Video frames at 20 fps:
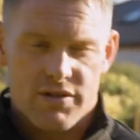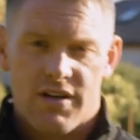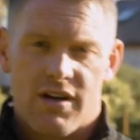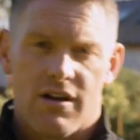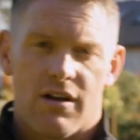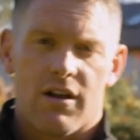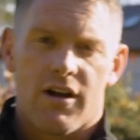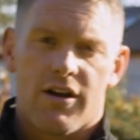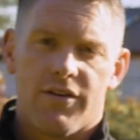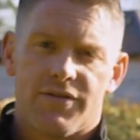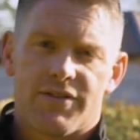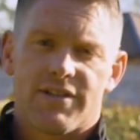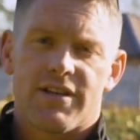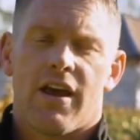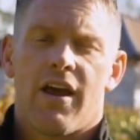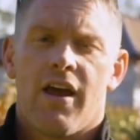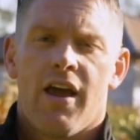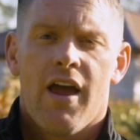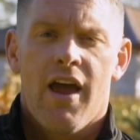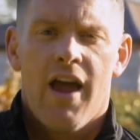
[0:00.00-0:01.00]
gloves,
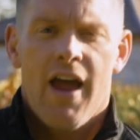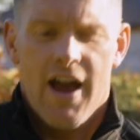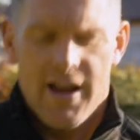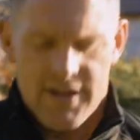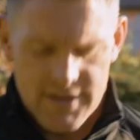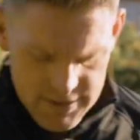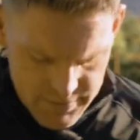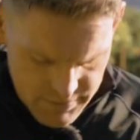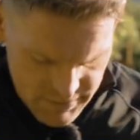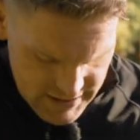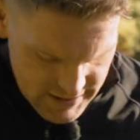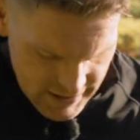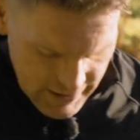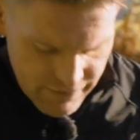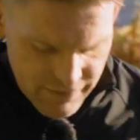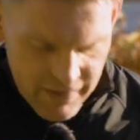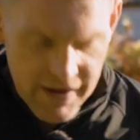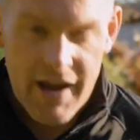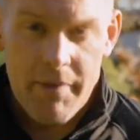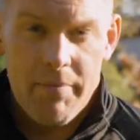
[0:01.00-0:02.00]
and some
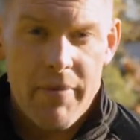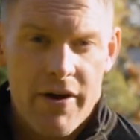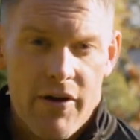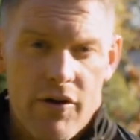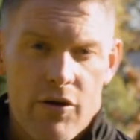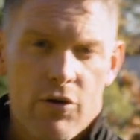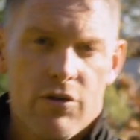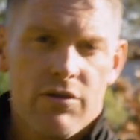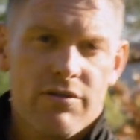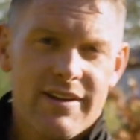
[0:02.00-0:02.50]
safety apparel.